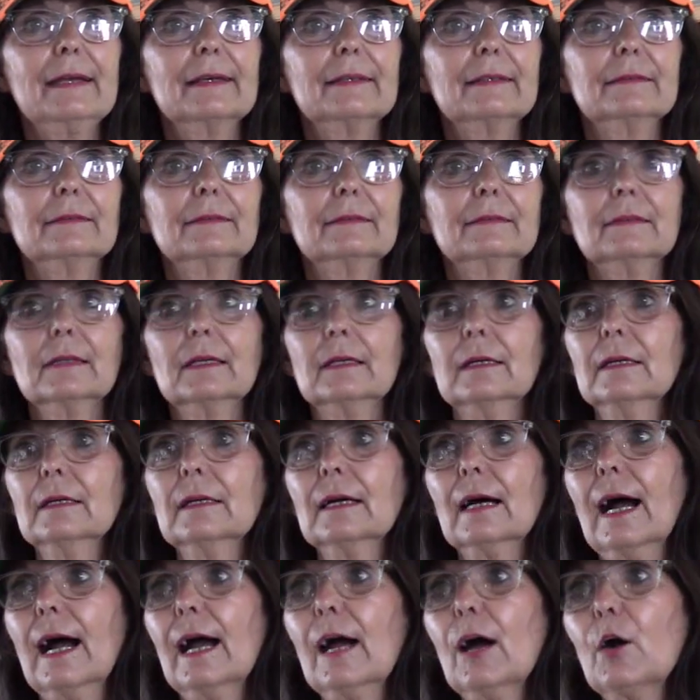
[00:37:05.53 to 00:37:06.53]
and
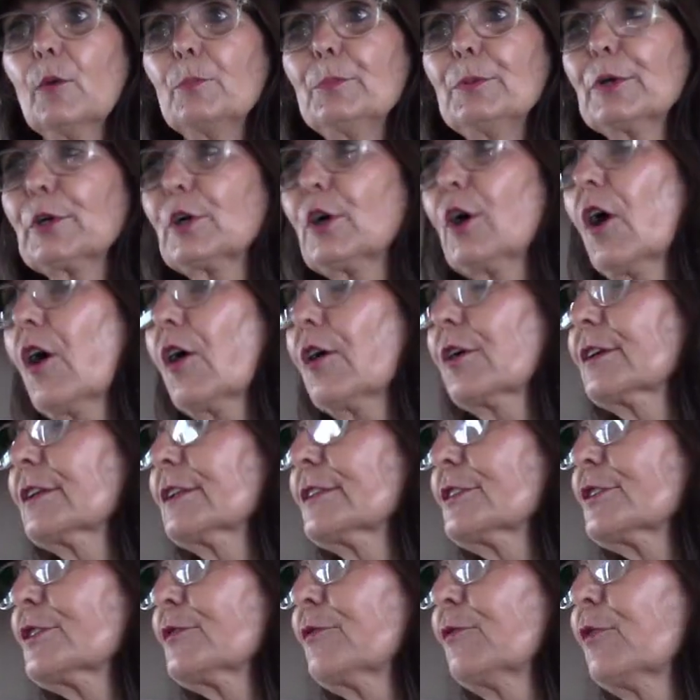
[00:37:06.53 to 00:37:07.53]
I hope your
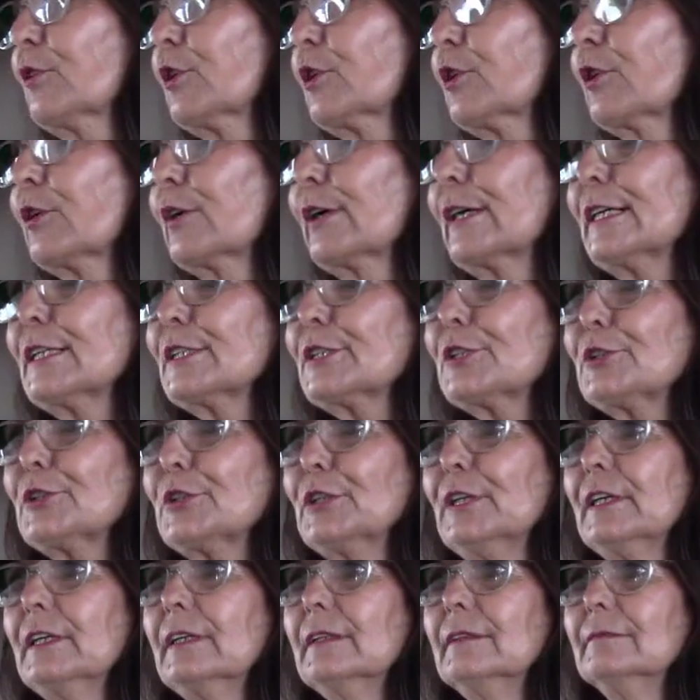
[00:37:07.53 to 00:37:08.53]
gardens flourish
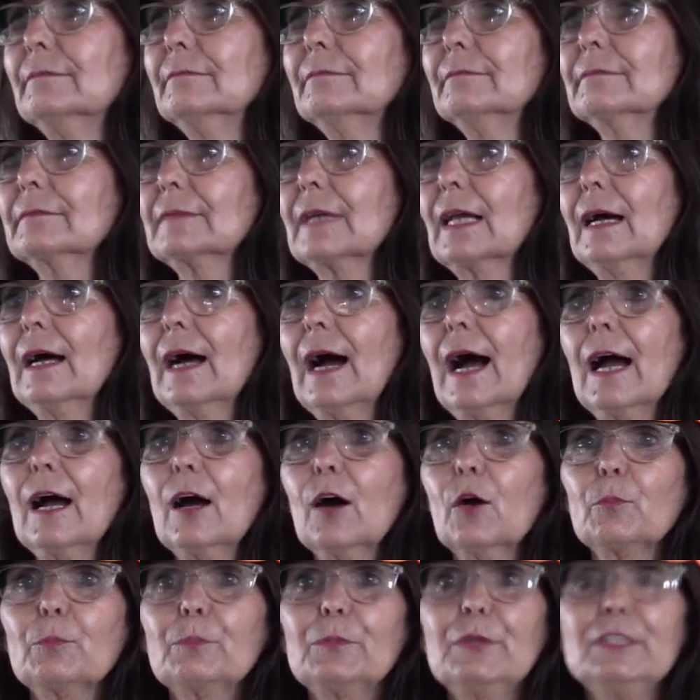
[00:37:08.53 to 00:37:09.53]
and I
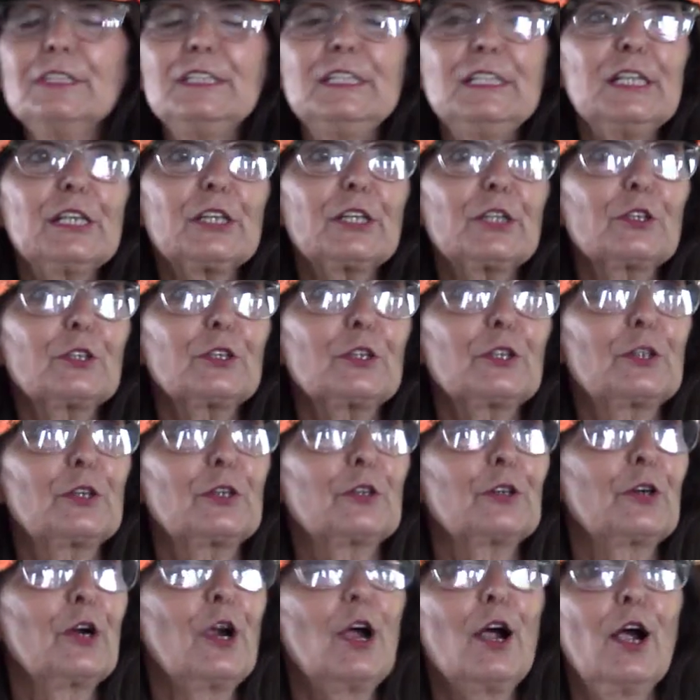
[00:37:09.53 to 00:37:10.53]
hope the deer
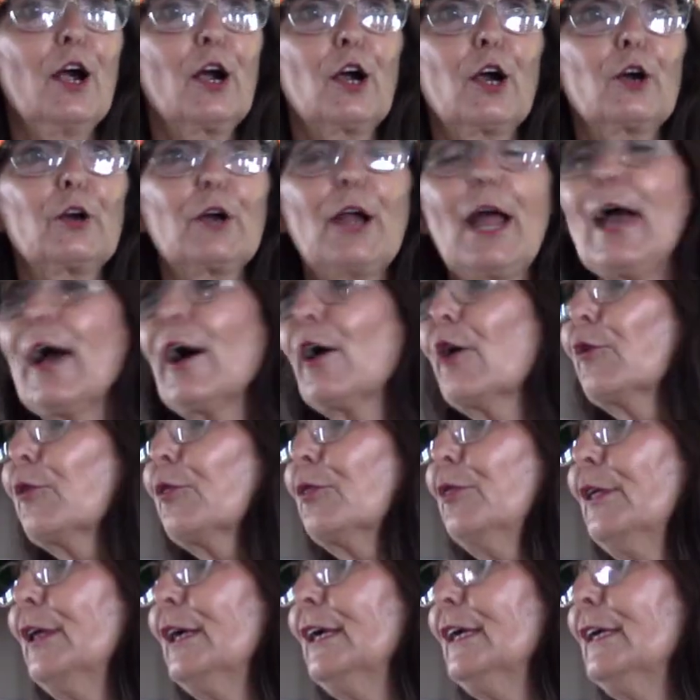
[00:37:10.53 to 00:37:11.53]
are, are
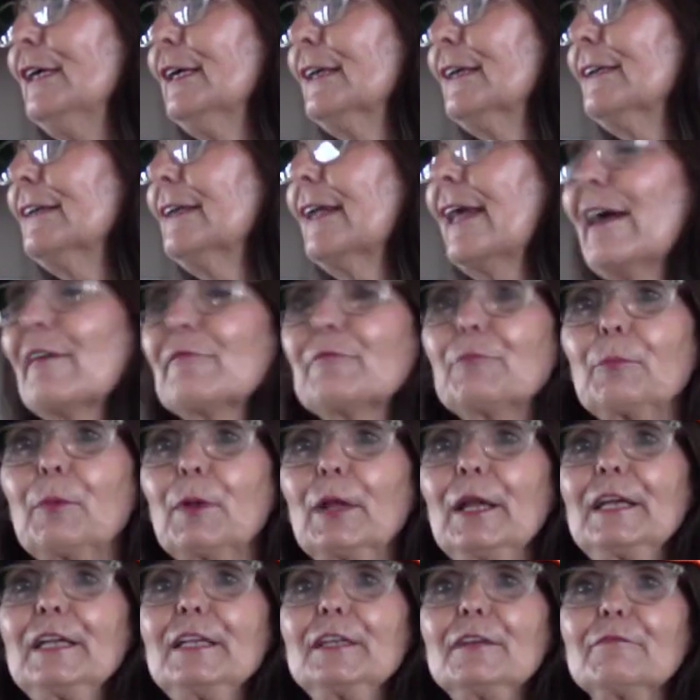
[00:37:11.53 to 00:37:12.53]
healthy and have
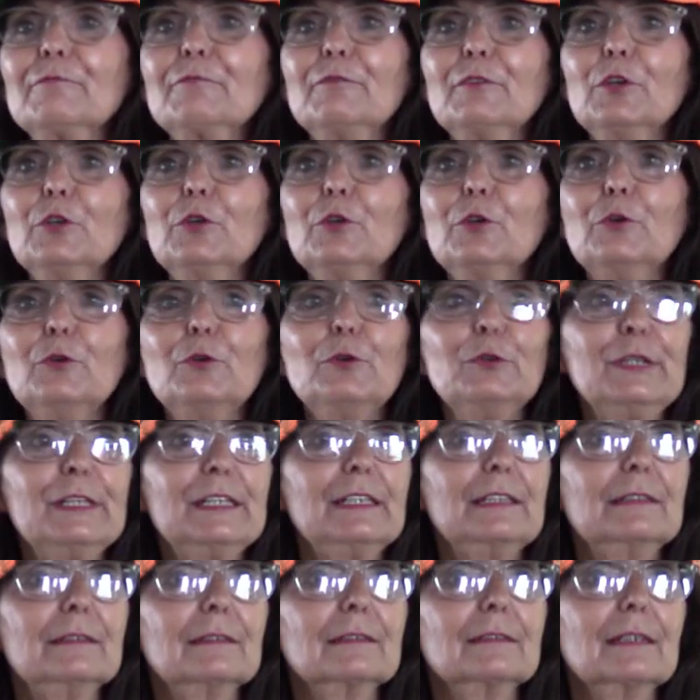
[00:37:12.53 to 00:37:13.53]
plenty of food
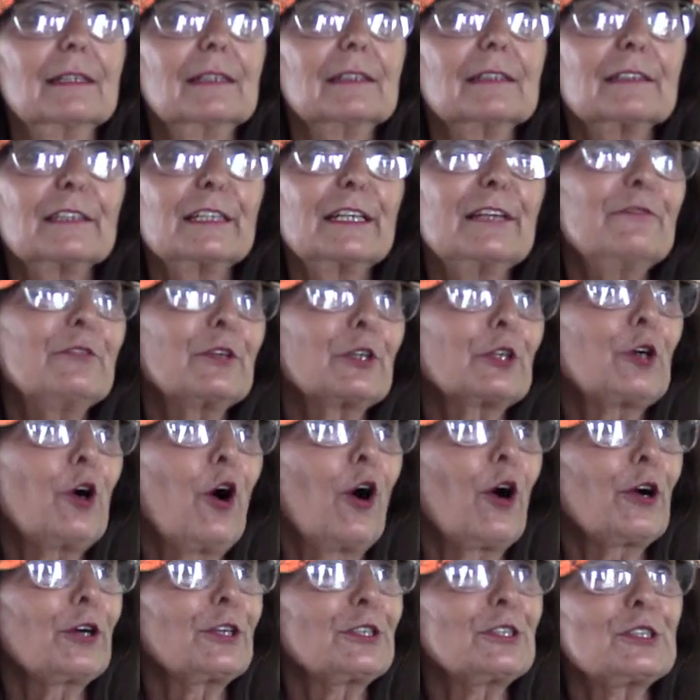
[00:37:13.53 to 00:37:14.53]
and leave your
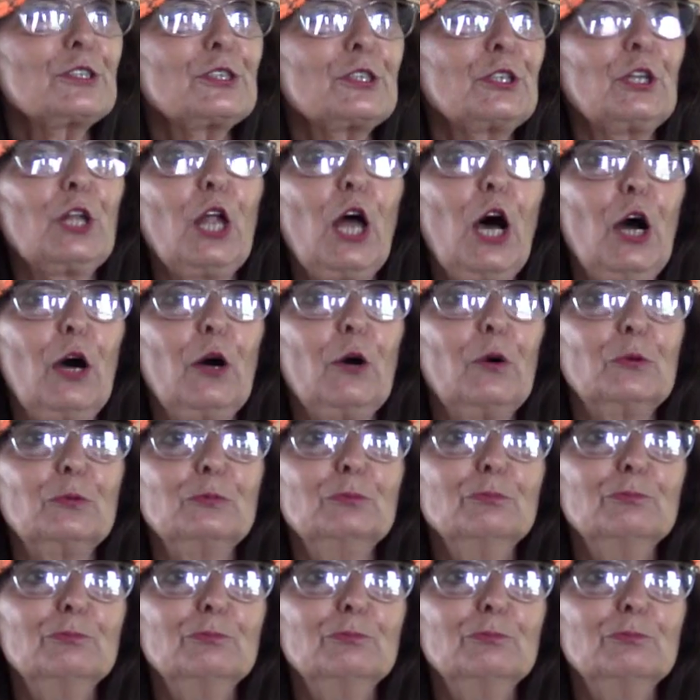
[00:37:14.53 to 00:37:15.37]
gardens alone.